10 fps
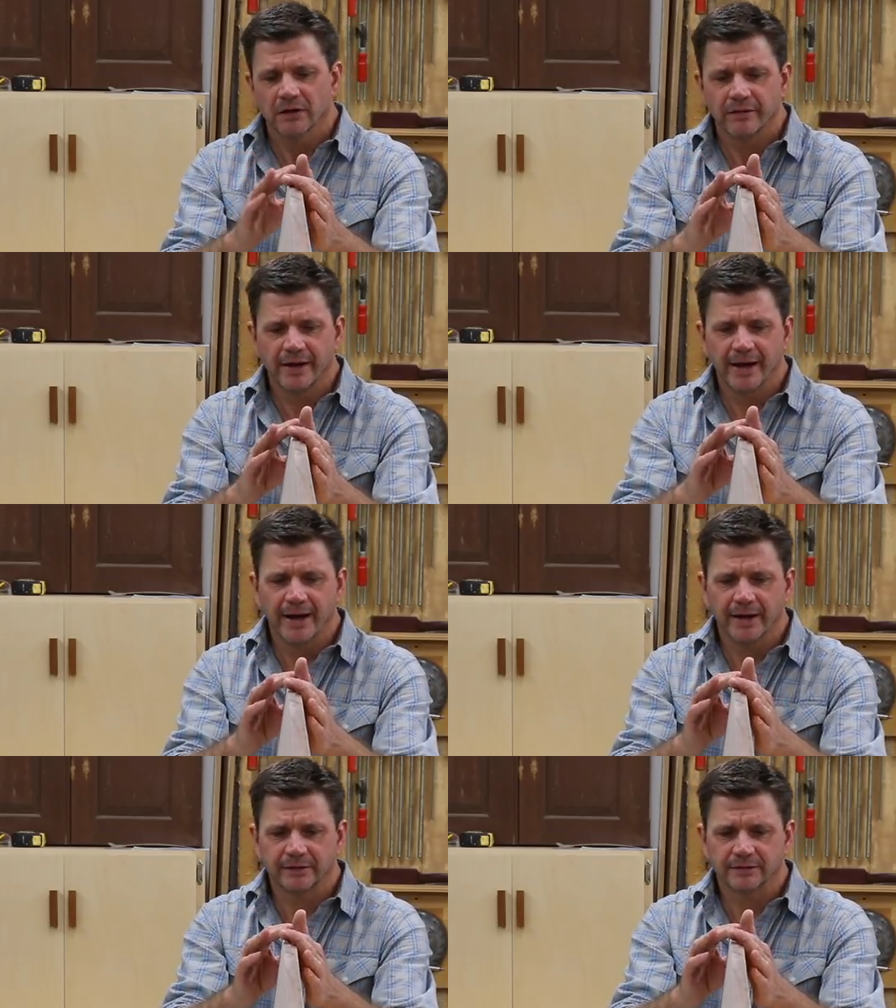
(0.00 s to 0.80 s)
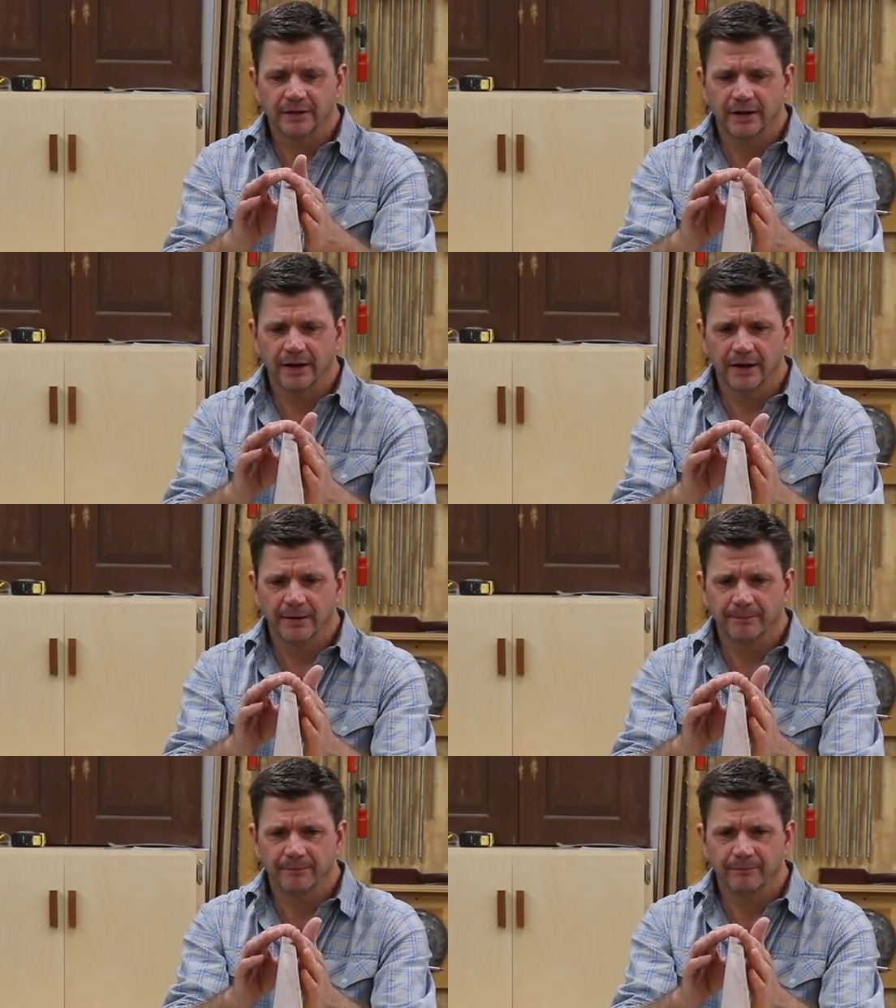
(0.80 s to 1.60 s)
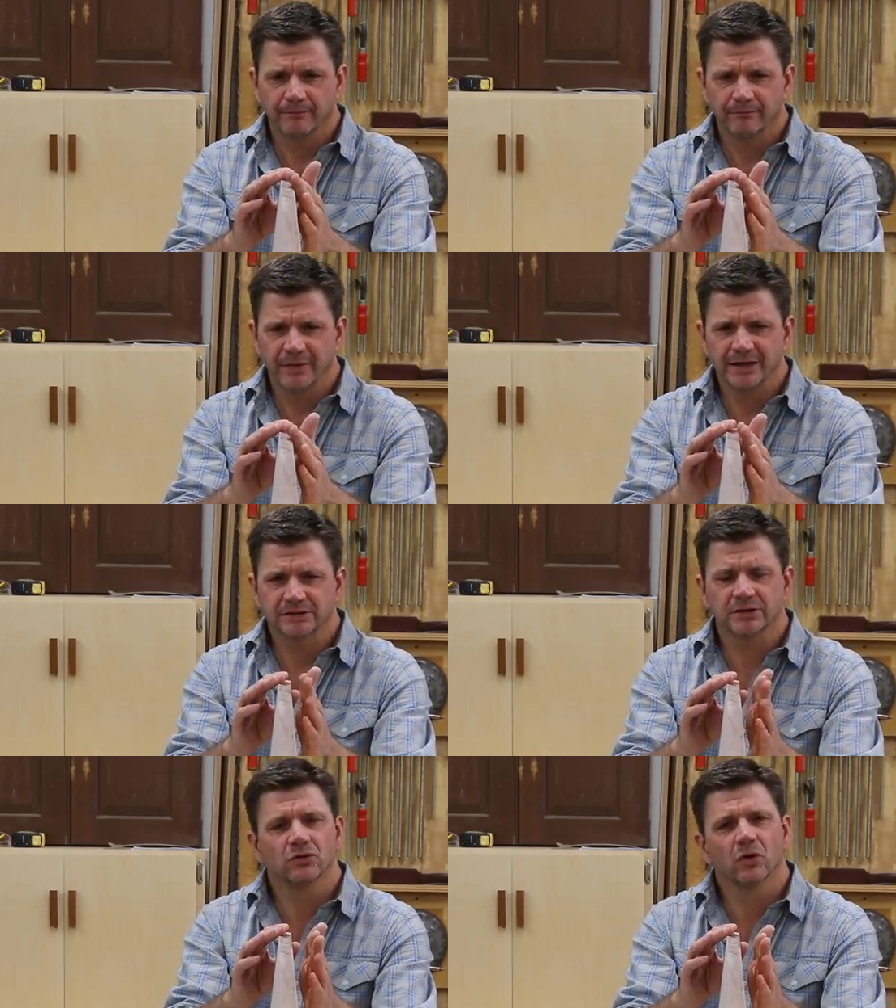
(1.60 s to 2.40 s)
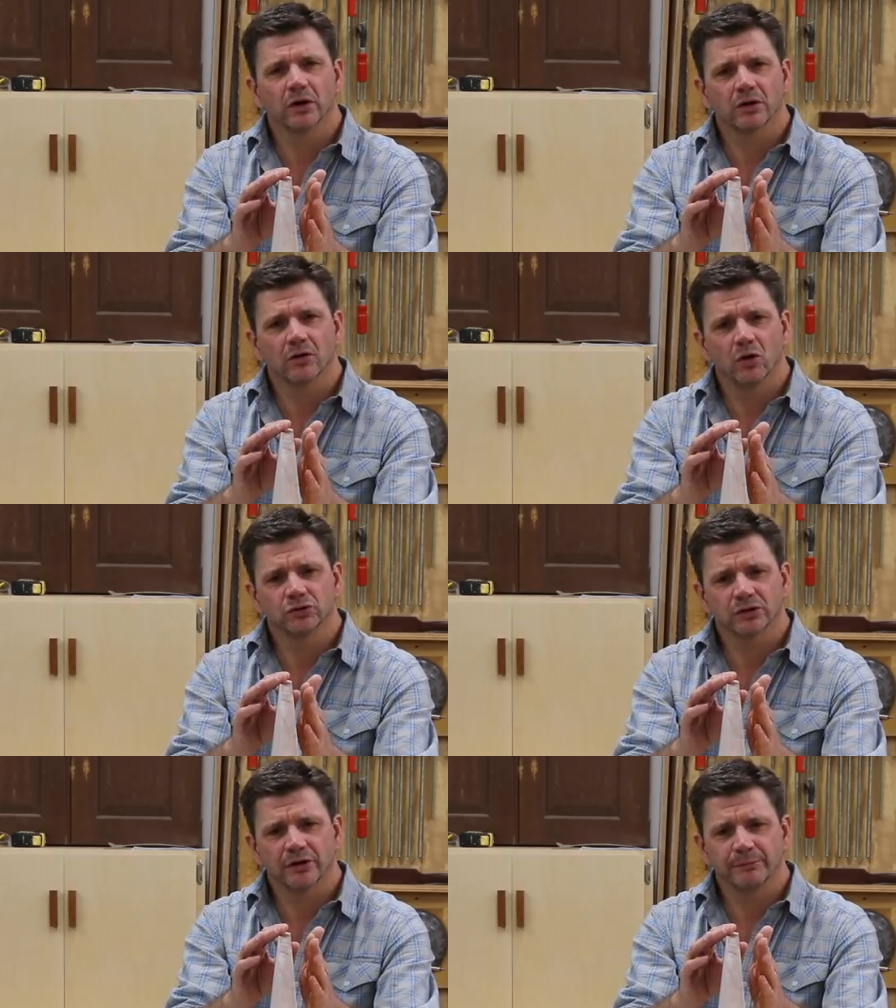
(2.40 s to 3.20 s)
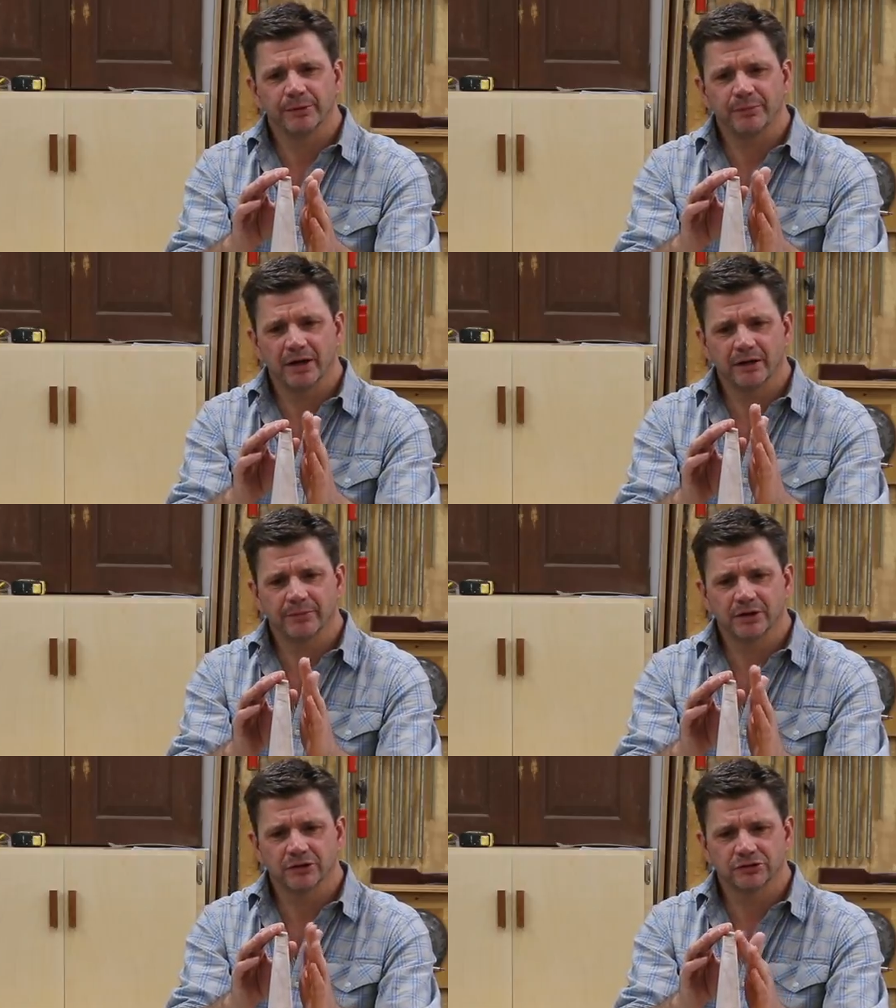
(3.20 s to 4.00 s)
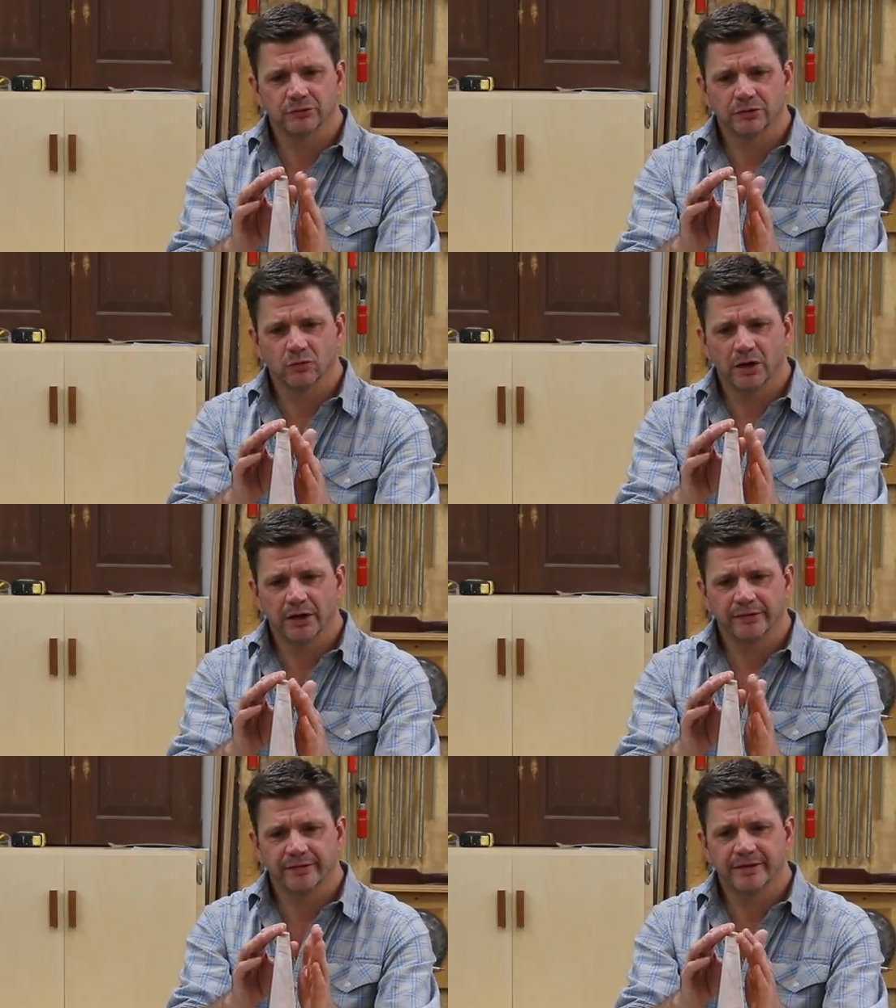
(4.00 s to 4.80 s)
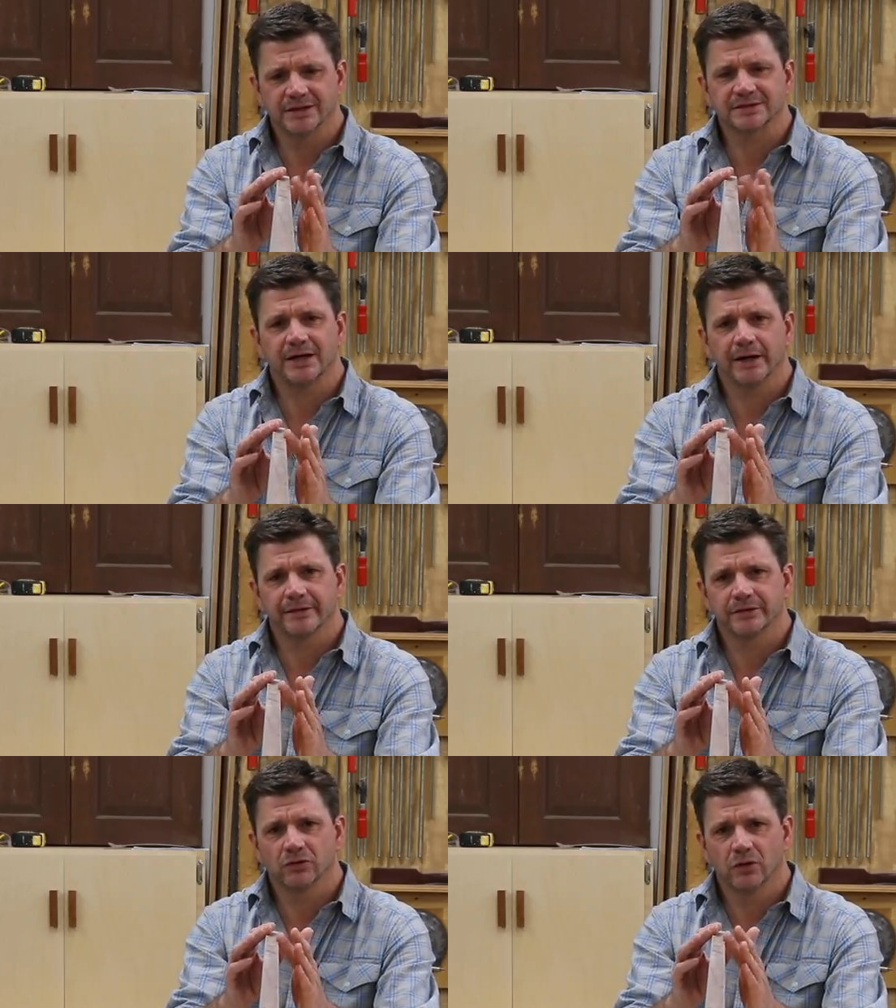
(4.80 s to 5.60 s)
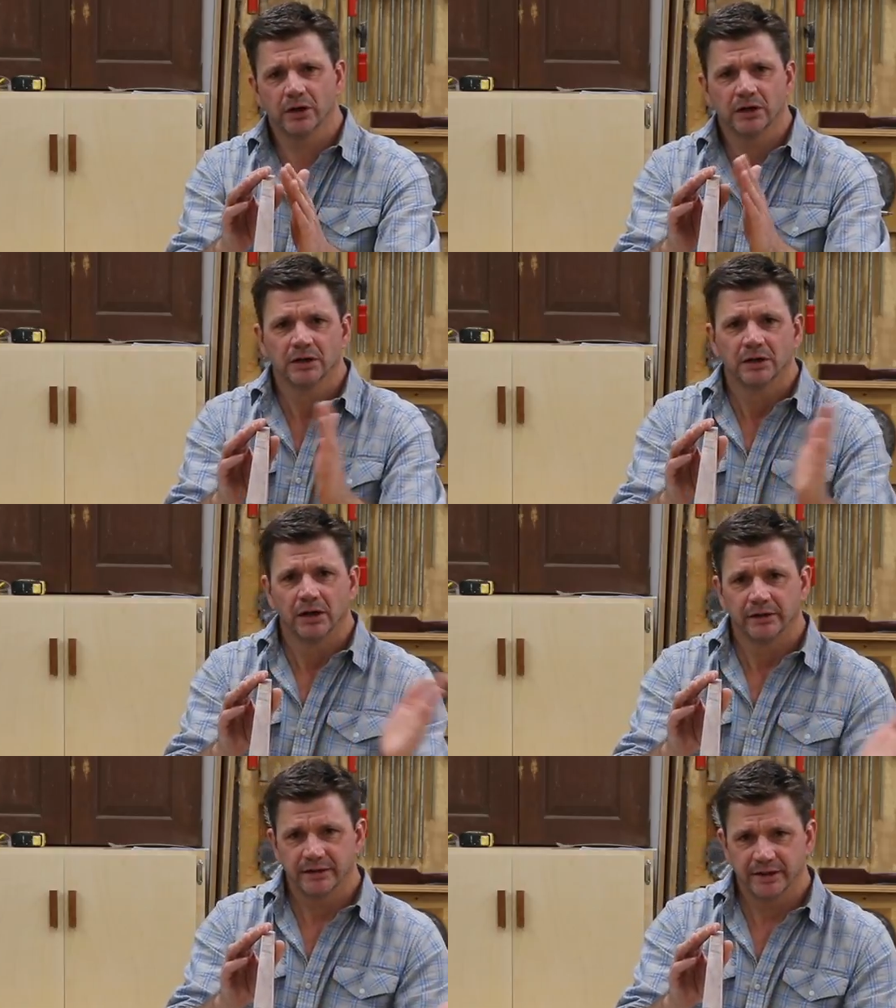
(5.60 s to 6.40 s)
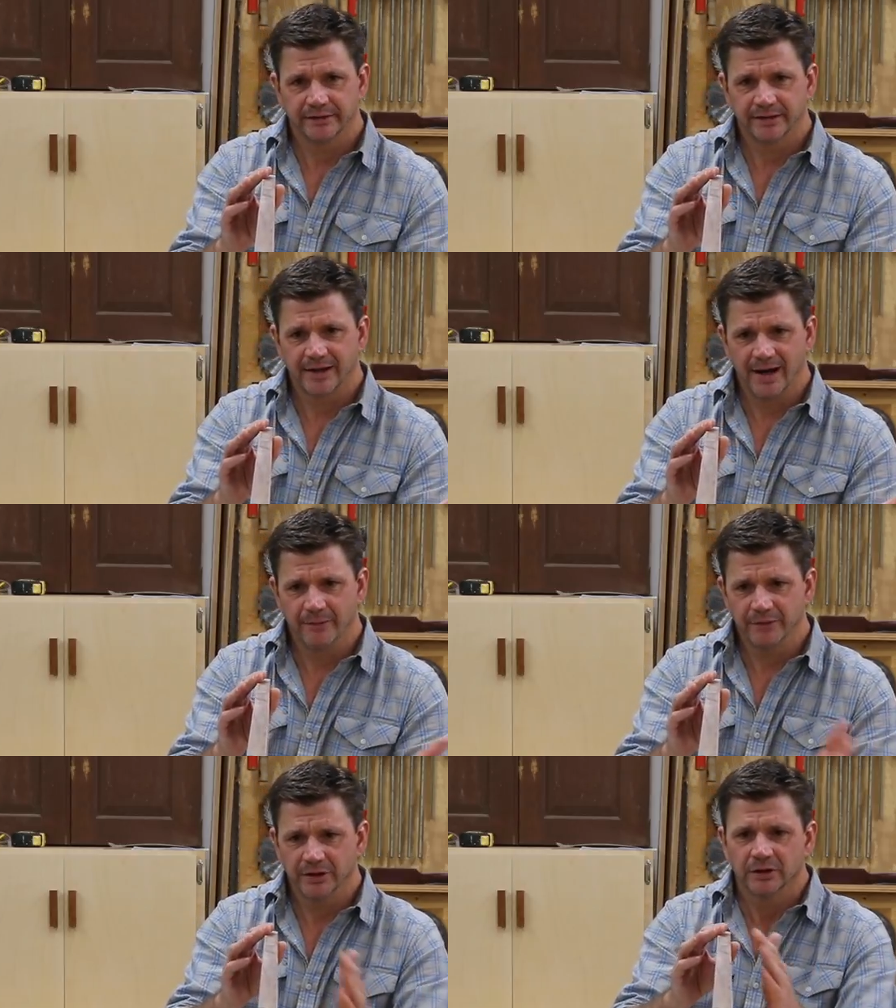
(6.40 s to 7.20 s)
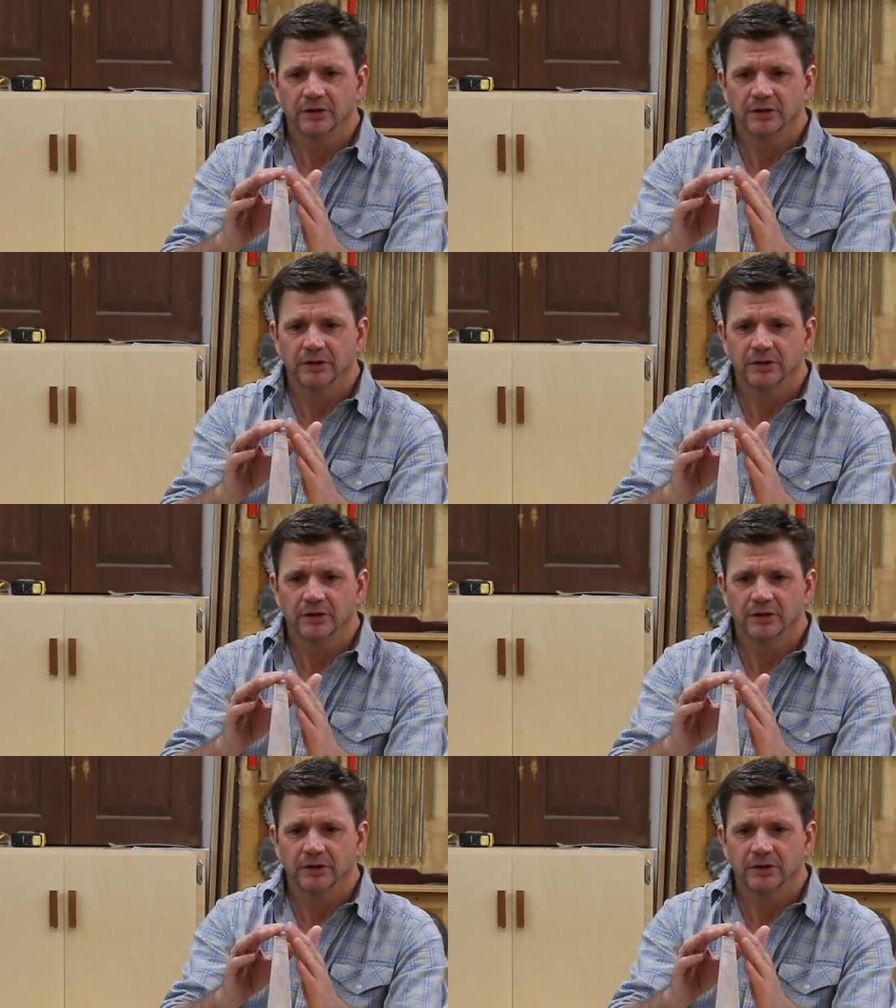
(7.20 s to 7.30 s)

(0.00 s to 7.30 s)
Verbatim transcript: that um, makes the door close a little bit better, because you wouldn't want this side of the door to hit the cabinet.